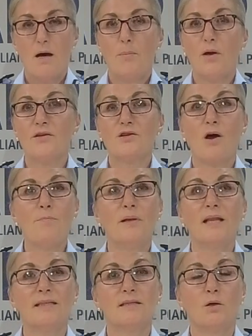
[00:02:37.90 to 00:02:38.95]
By the time
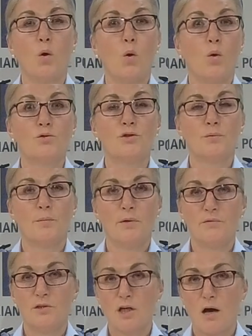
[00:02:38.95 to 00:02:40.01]
police are called to
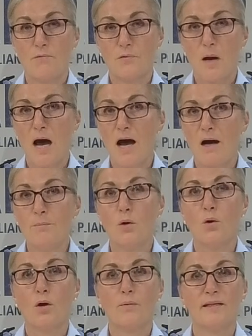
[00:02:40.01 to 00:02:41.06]
remove a child from harm
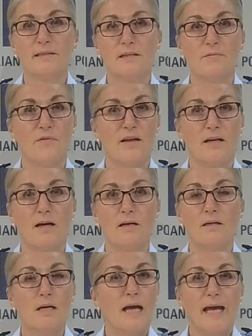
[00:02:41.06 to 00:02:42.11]
or arrest an offender,
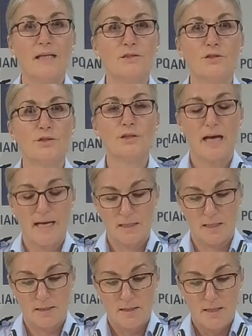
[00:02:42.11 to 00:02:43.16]
it's too
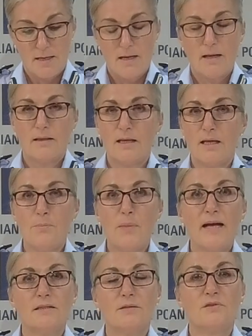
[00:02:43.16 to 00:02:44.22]
late. The
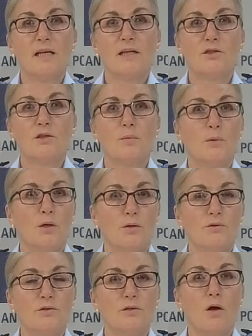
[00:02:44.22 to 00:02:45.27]
impact of sexual
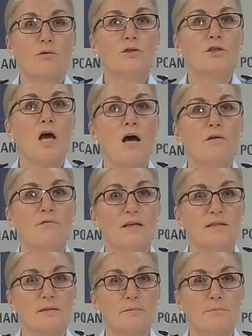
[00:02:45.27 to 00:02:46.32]
abuse on the child
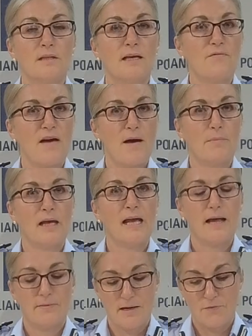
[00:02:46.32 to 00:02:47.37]
victim, their family
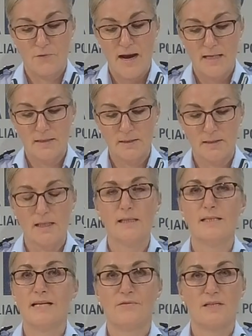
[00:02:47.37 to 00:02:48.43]
and their friends
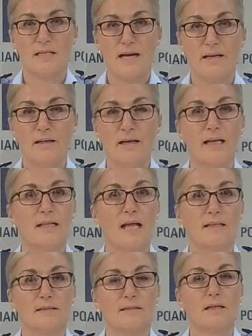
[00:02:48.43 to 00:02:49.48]
is devastating and
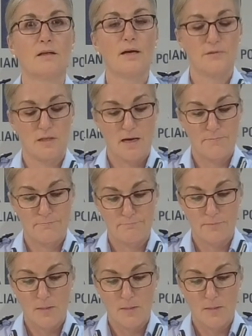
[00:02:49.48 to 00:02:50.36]
lasts a lifetime.